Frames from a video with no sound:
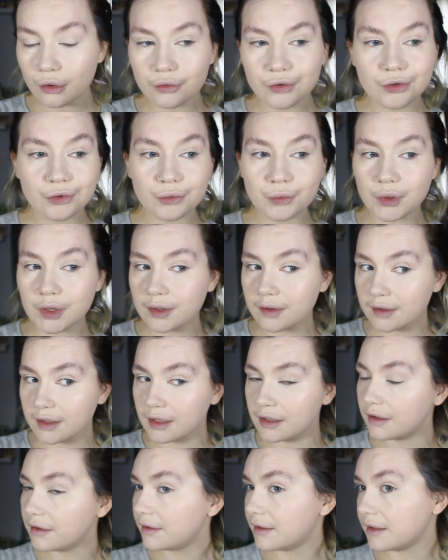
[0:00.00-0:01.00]
So the
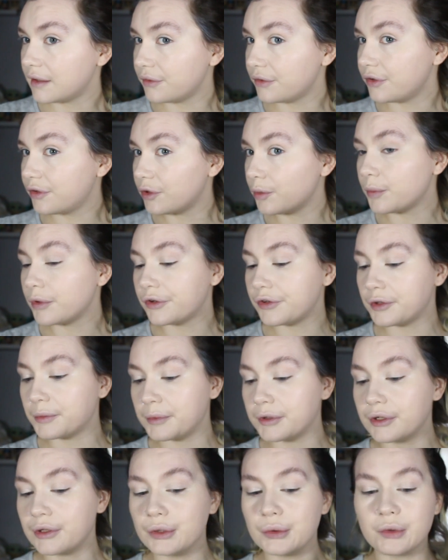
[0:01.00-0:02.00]
skin is still super
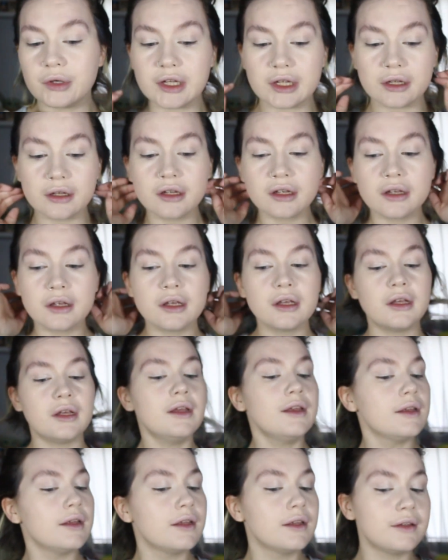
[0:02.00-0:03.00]
glowy,
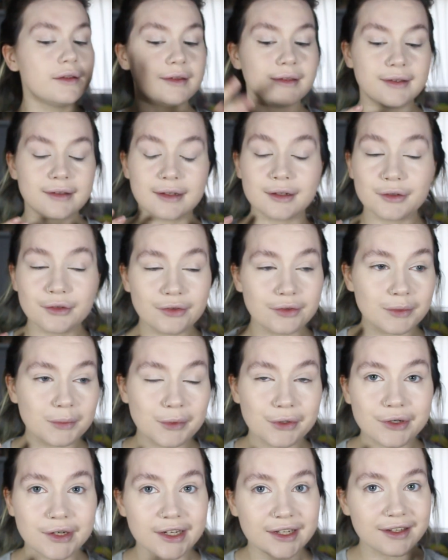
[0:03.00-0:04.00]
still
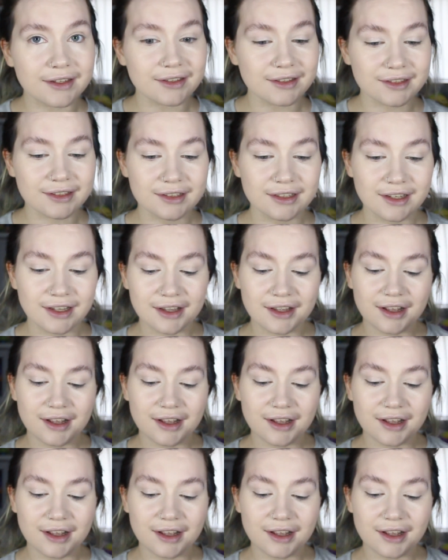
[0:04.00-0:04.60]
super nice.